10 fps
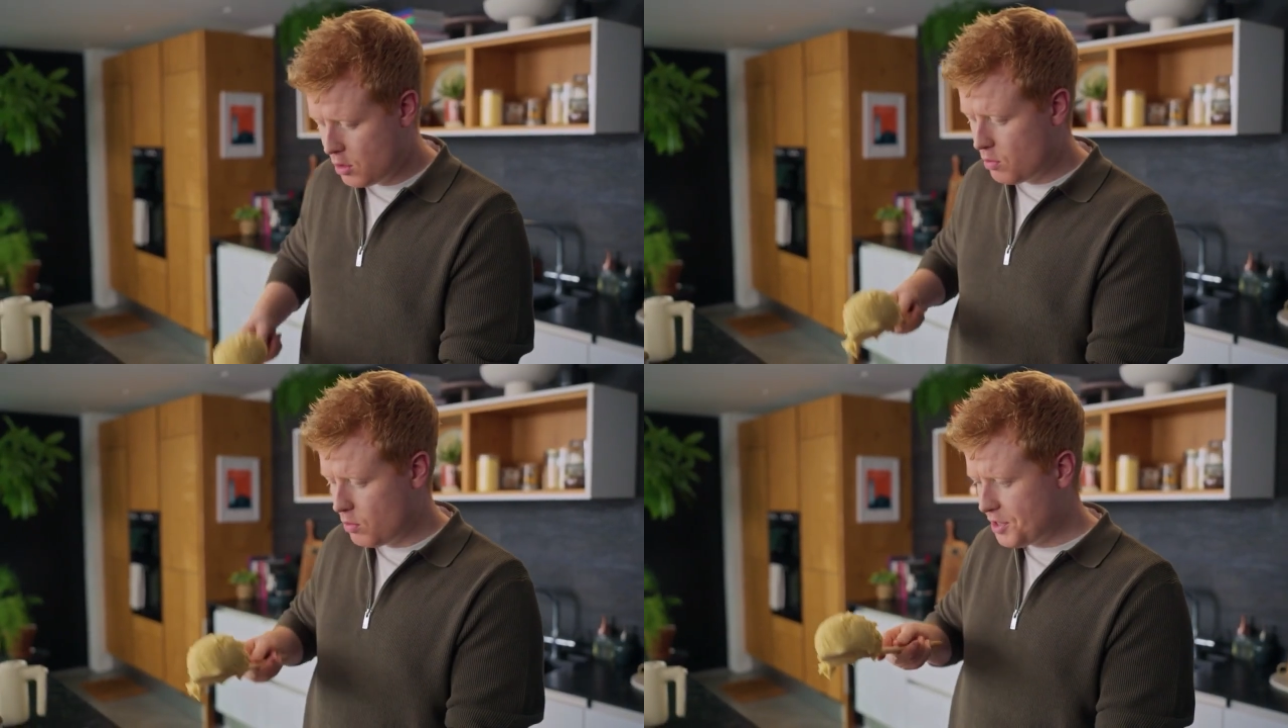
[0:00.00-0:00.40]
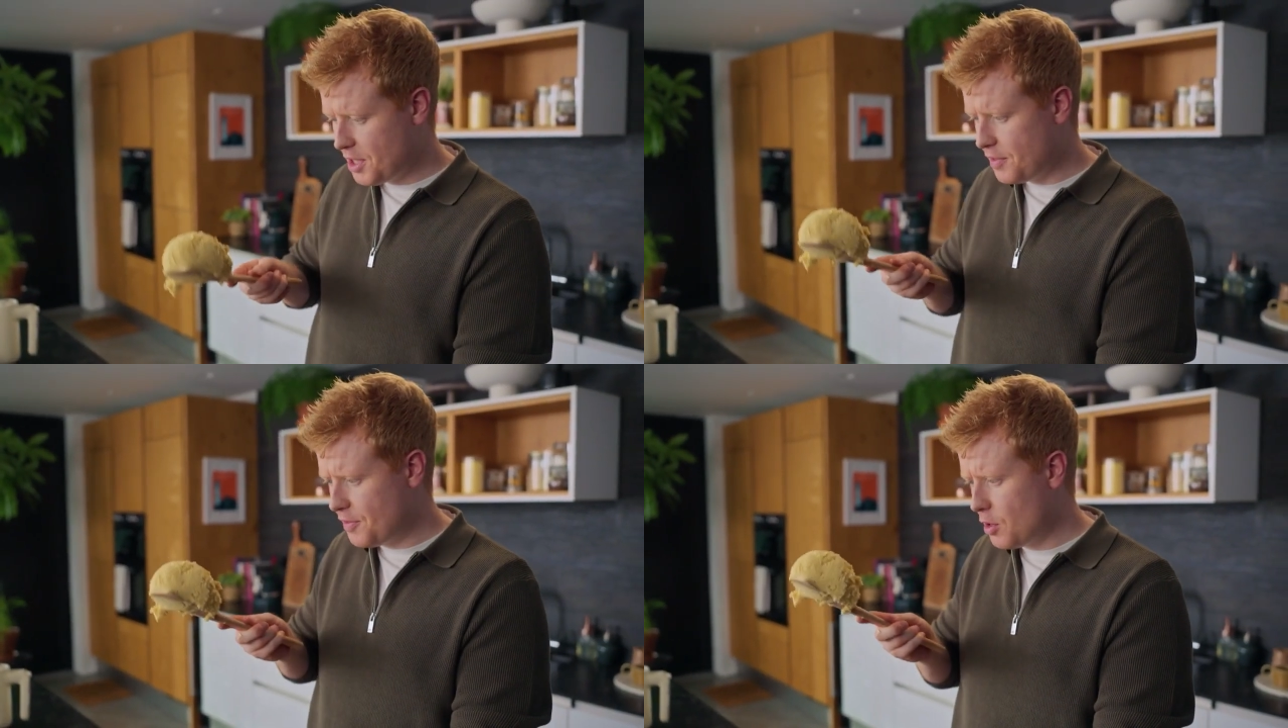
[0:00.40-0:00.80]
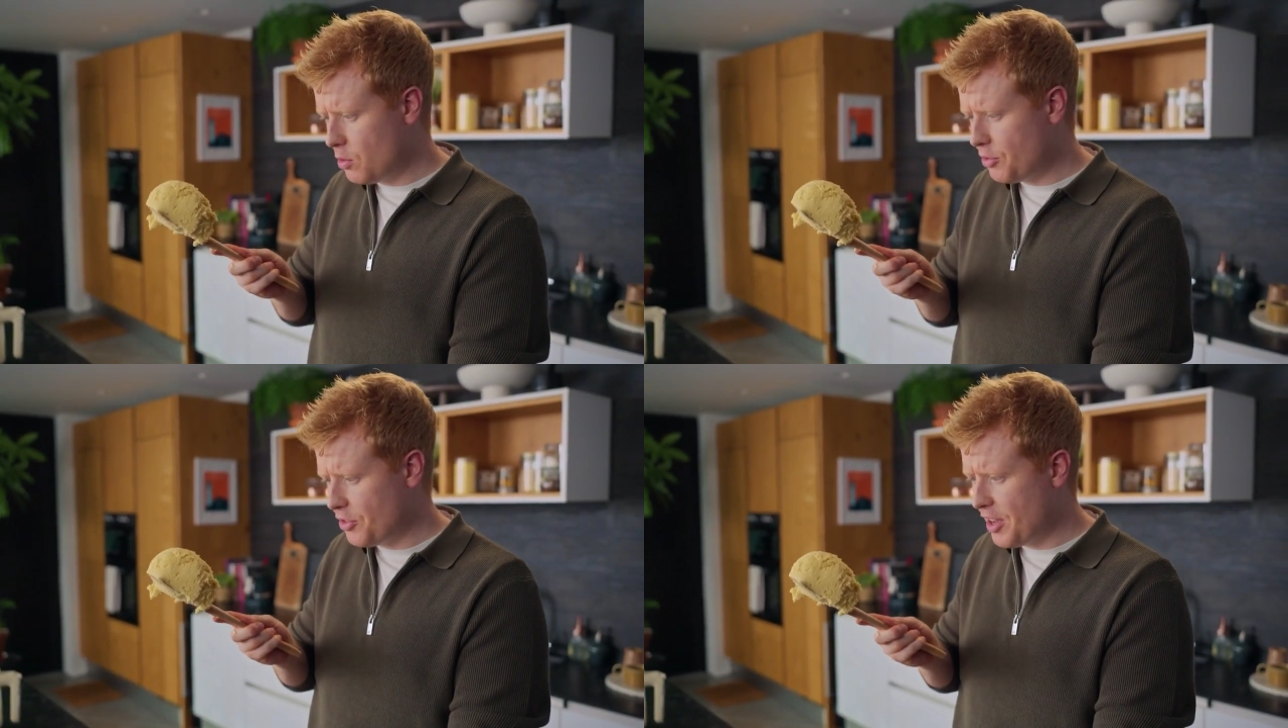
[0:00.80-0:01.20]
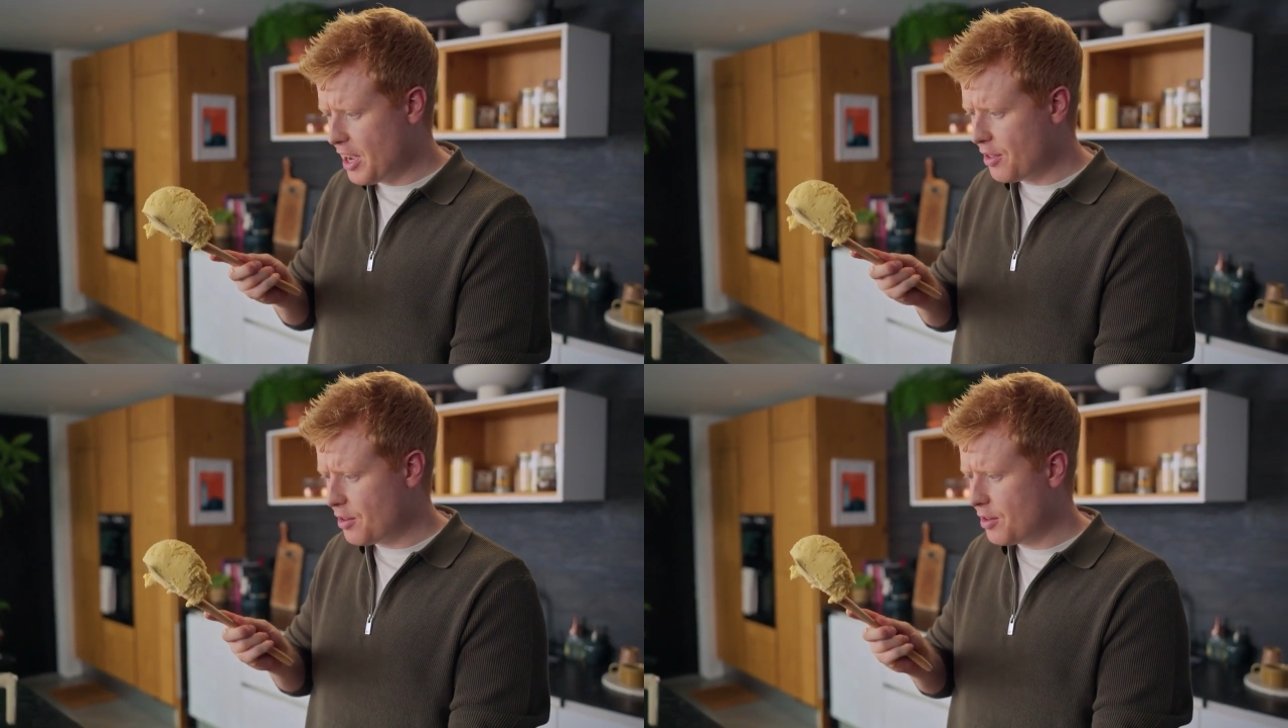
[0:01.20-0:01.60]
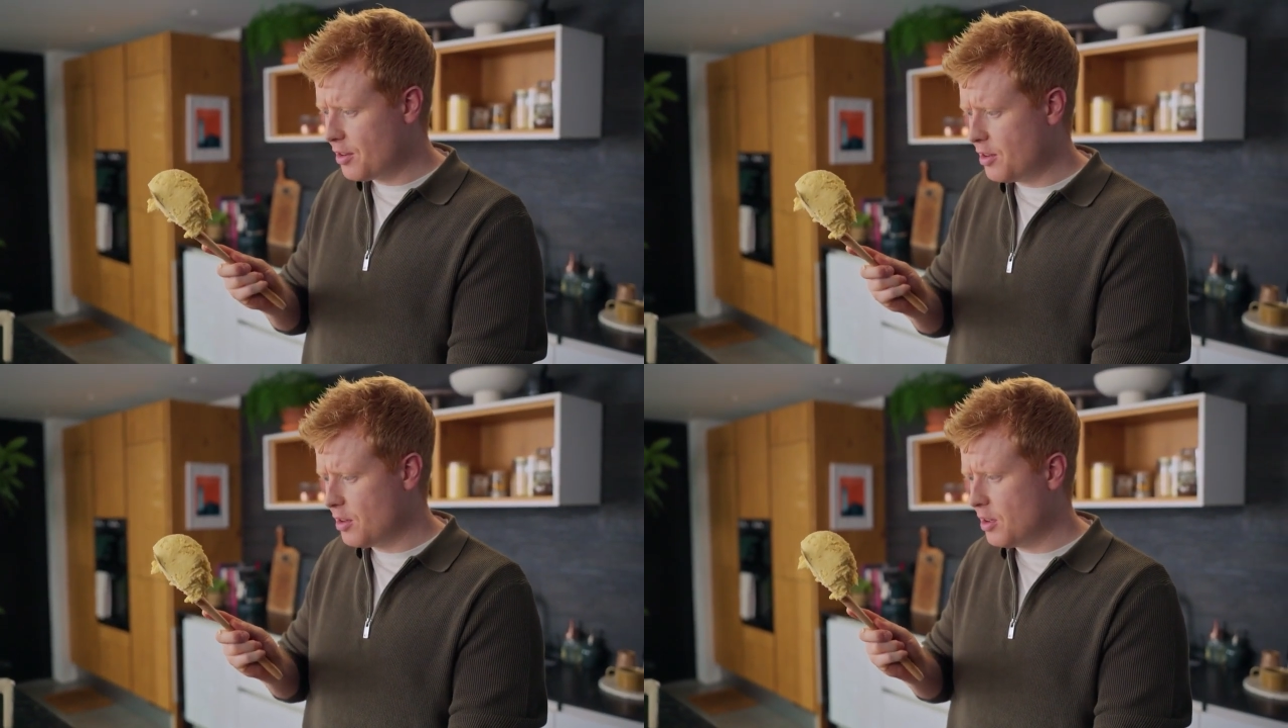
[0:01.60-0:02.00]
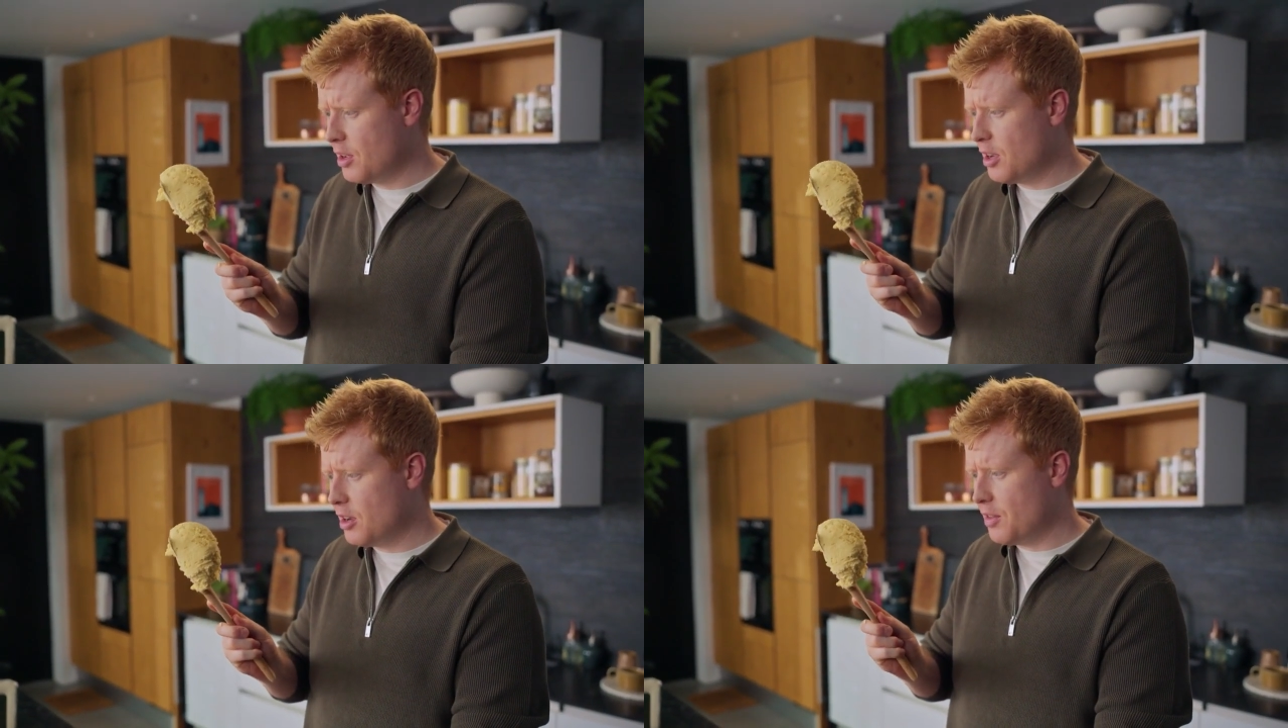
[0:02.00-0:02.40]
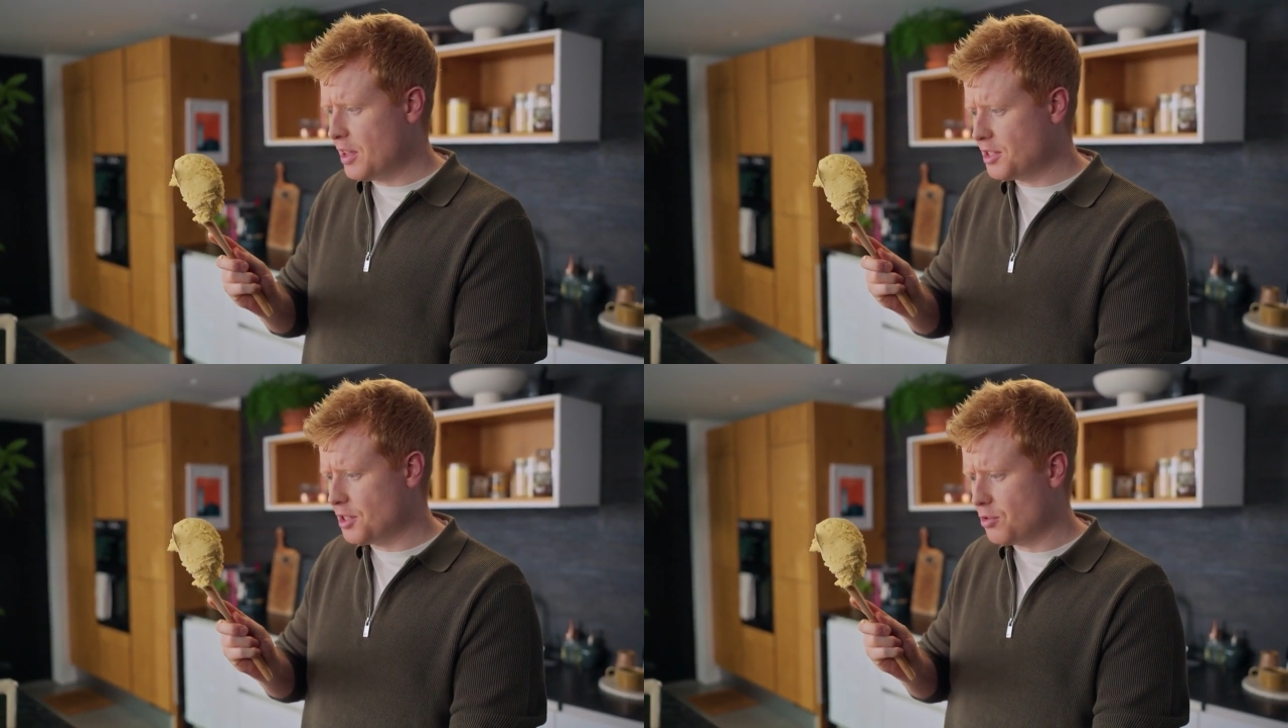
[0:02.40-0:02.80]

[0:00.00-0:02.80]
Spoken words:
Once that's folded together, and that's the sort